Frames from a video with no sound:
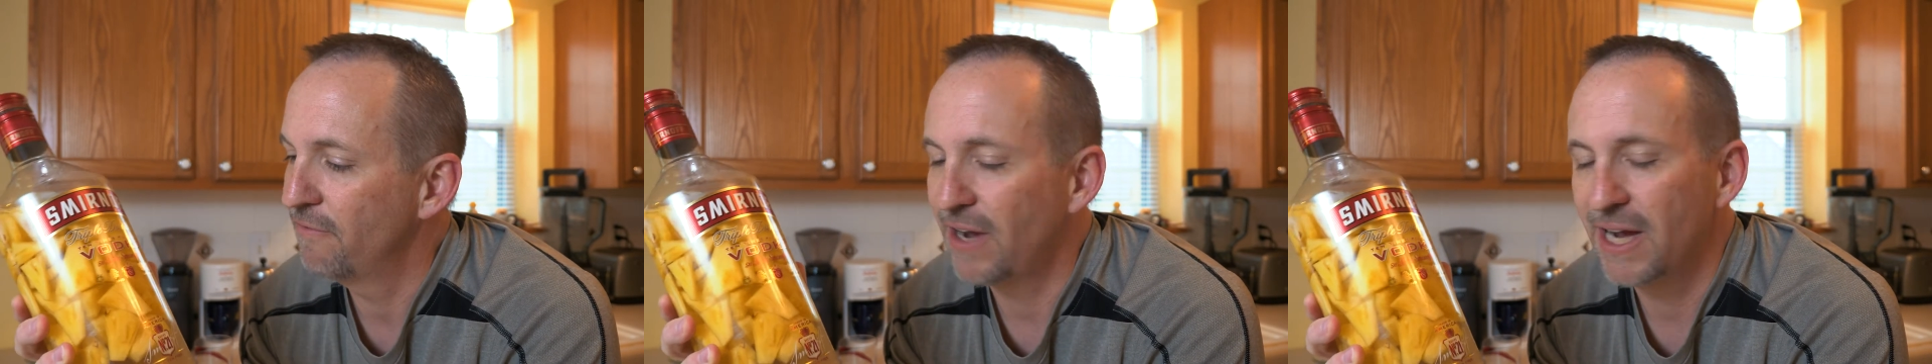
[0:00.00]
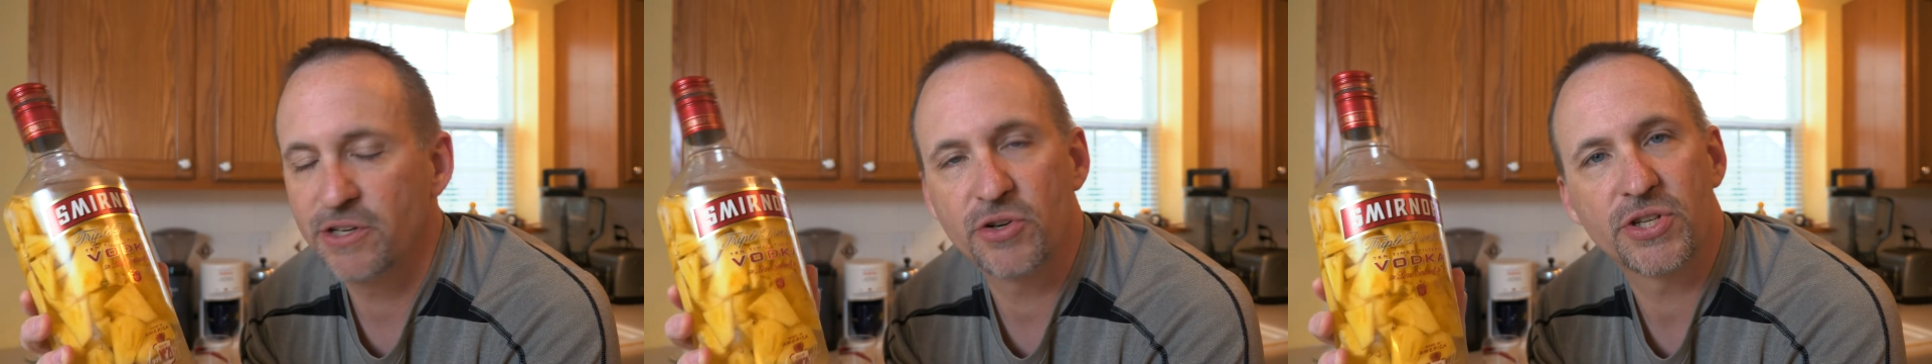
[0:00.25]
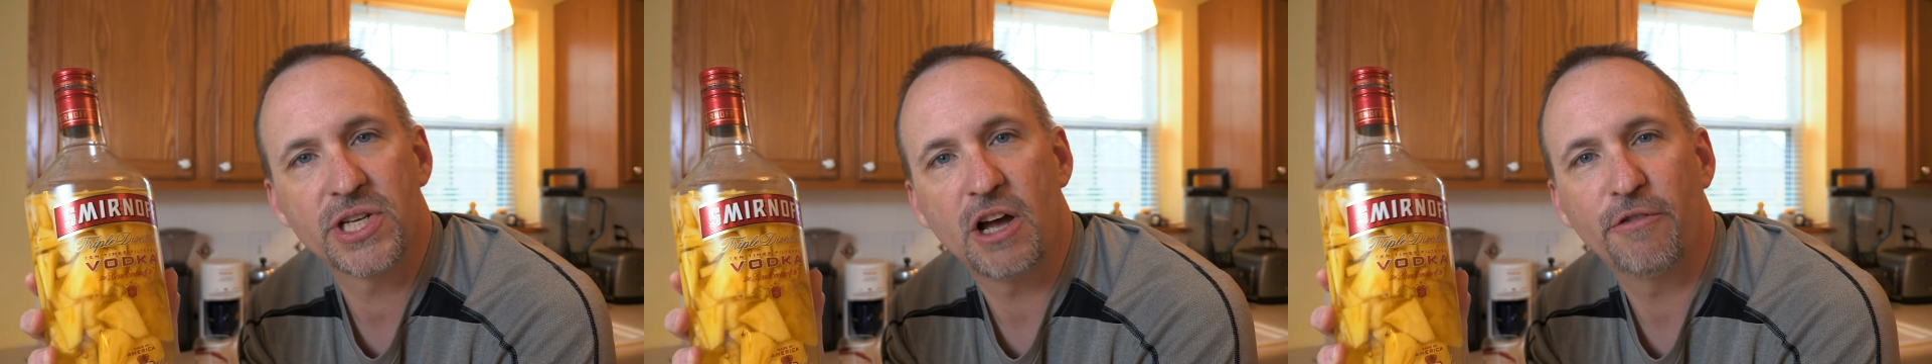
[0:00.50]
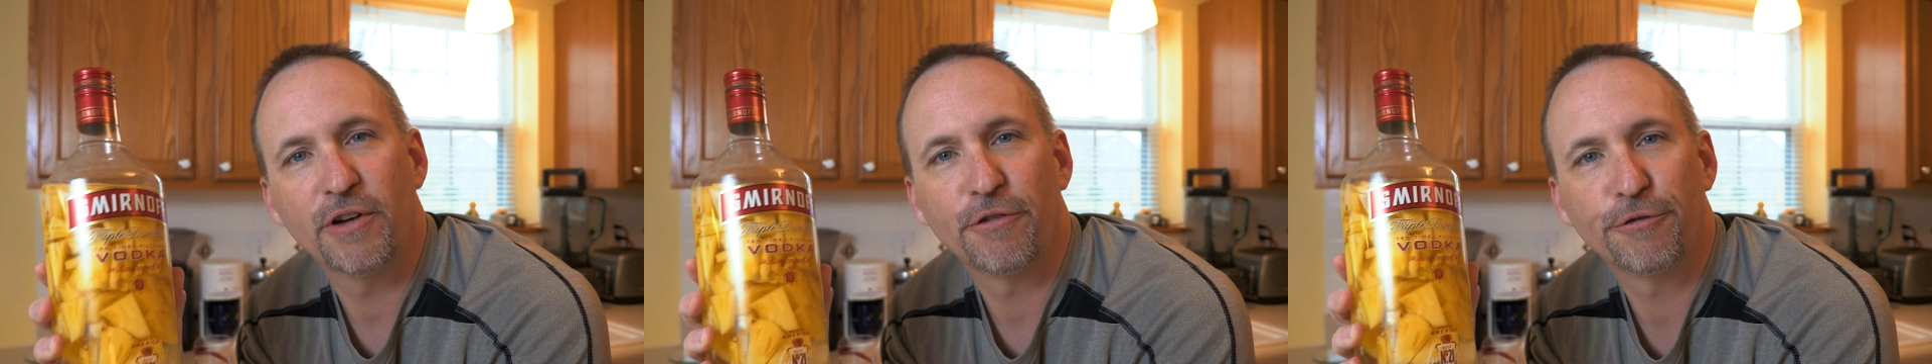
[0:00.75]
Find
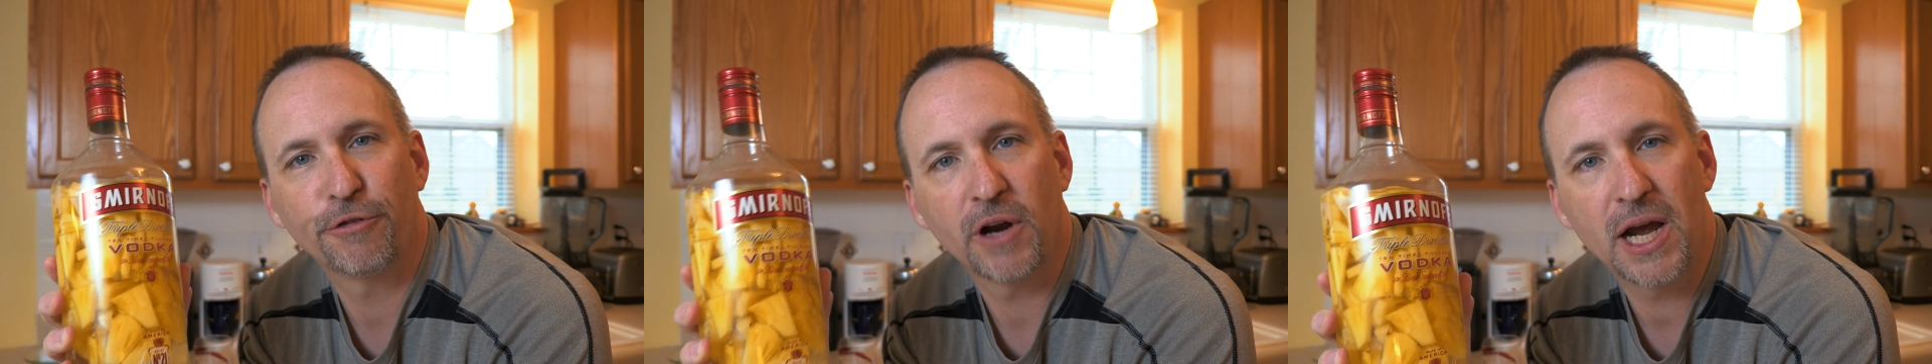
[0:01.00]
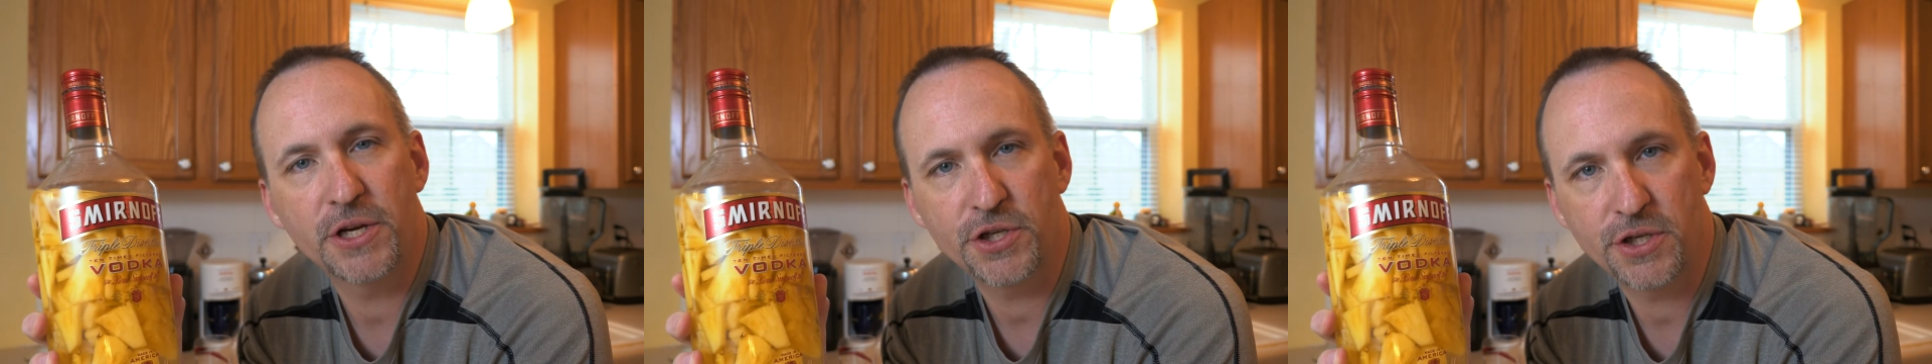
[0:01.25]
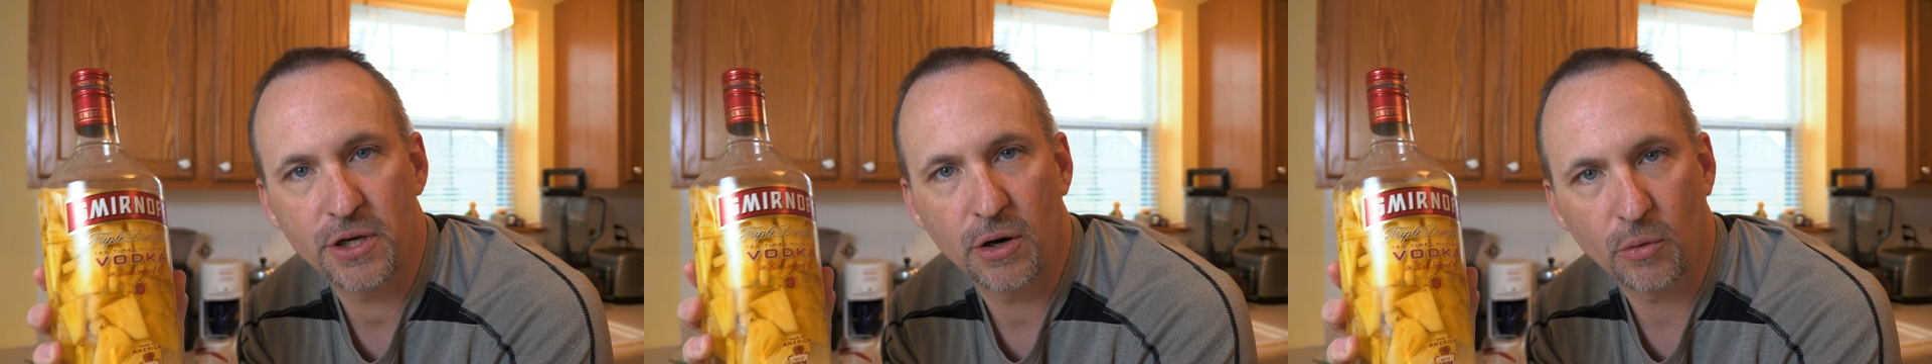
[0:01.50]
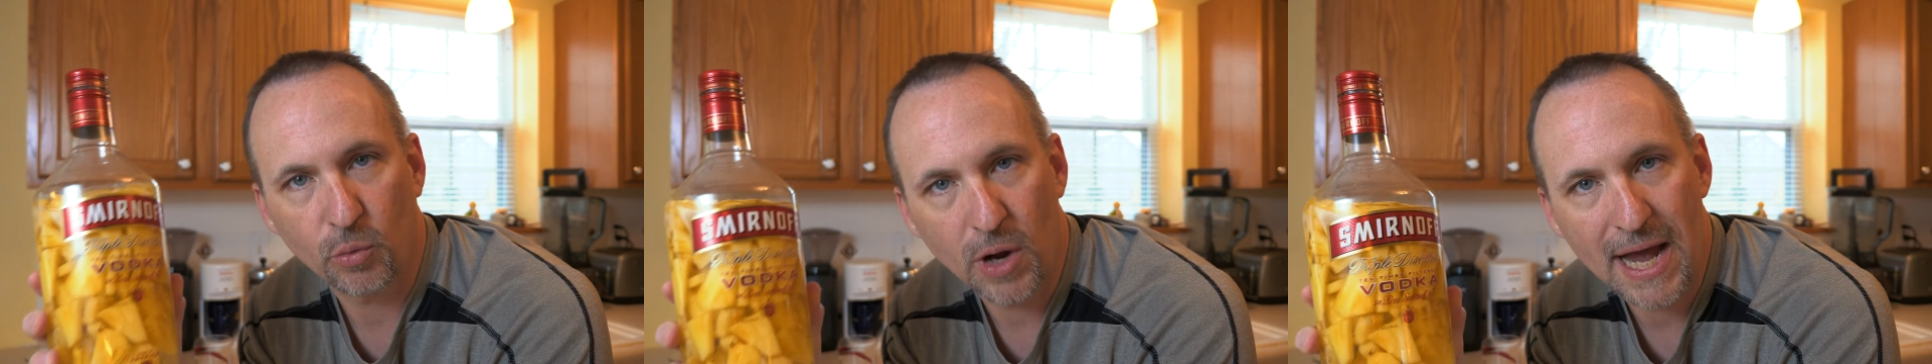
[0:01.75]
yourself a fresh,
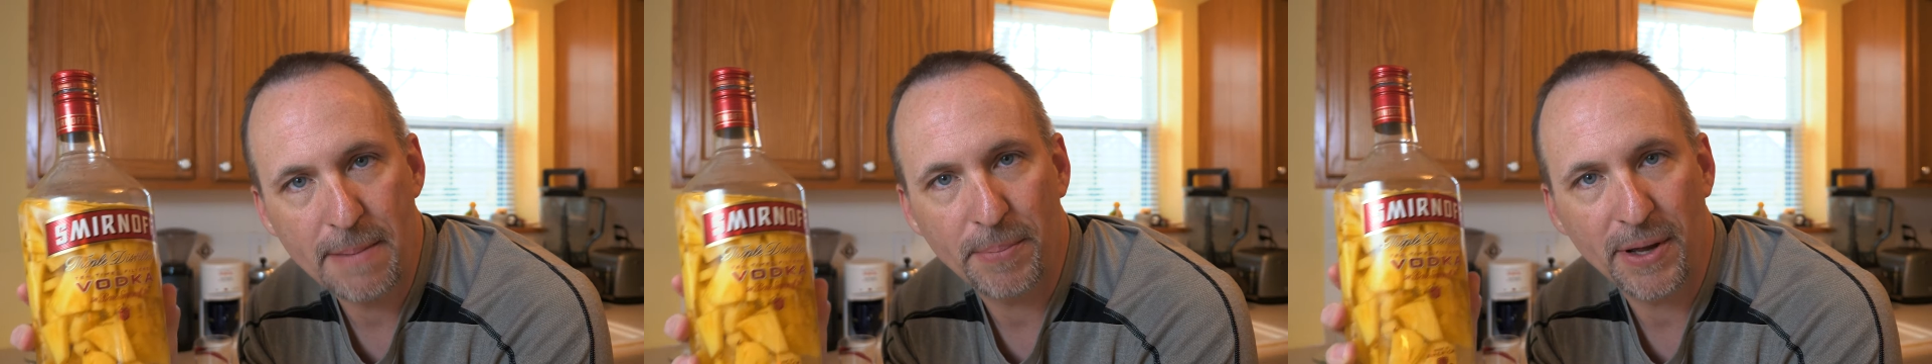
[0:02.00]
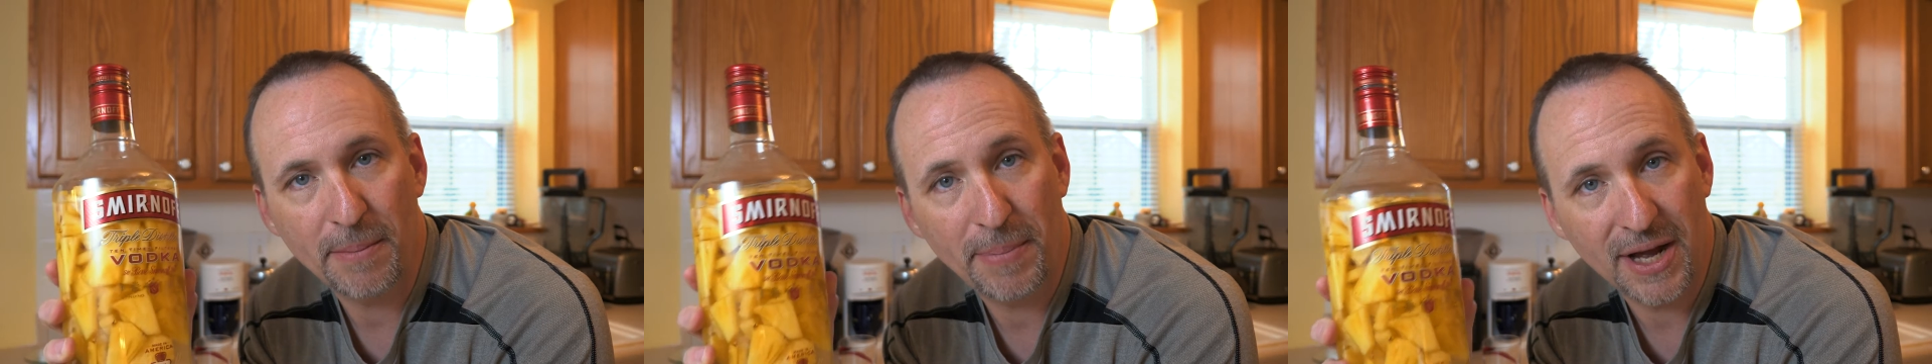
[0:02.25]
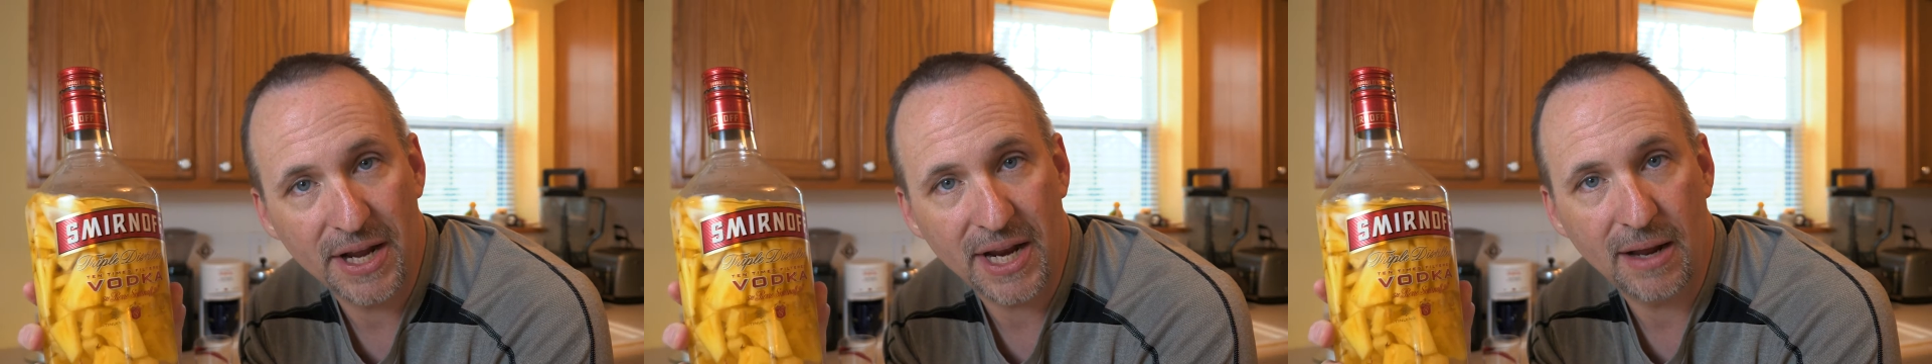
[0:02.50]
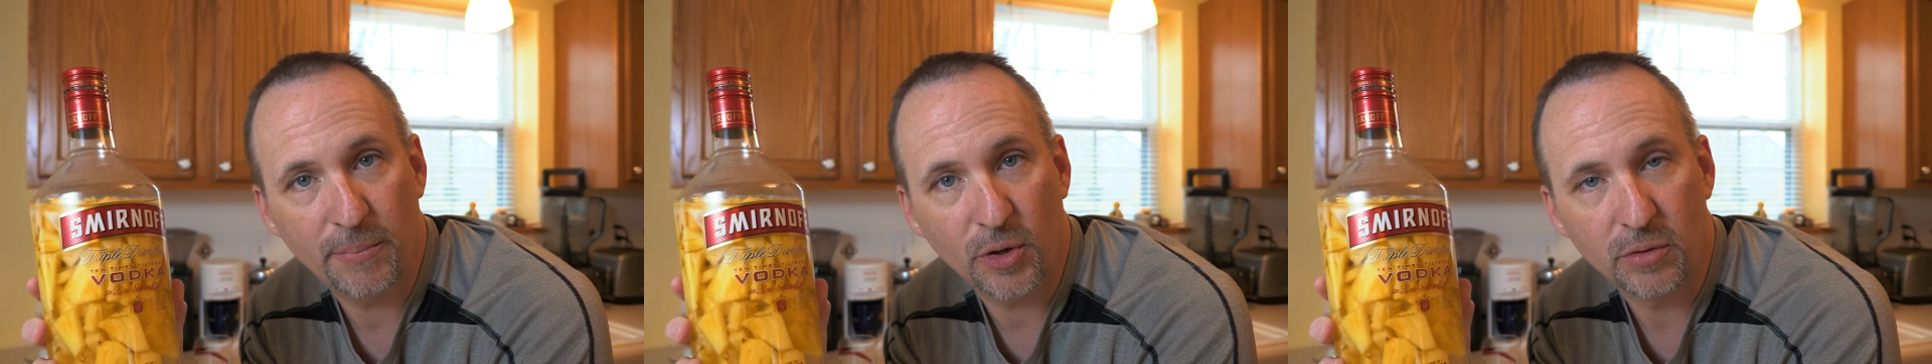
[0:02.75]
ripe
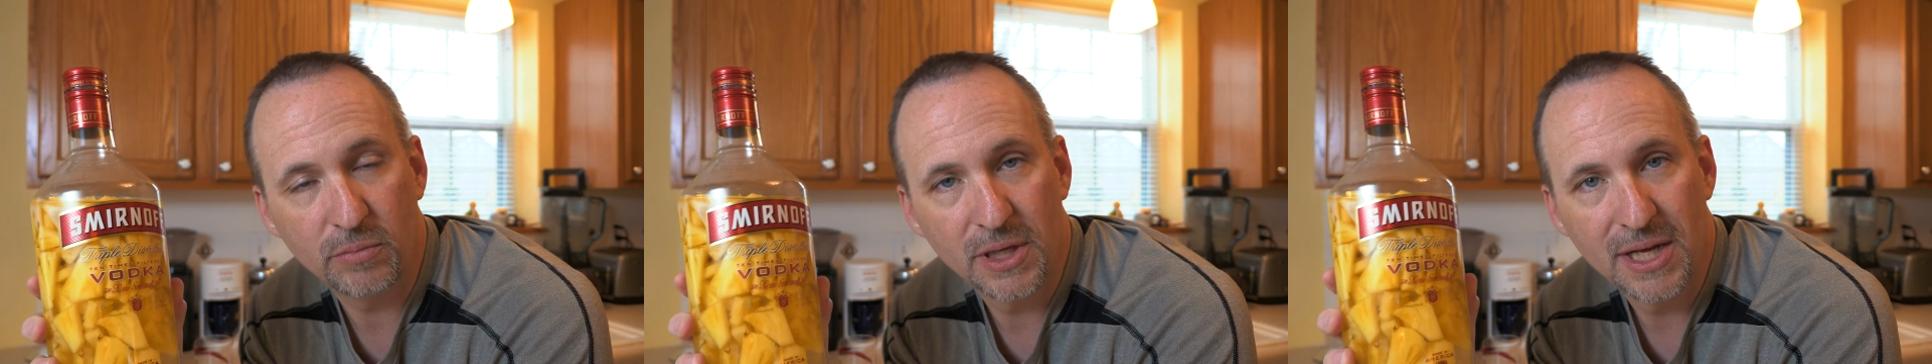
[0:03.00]
pineapple.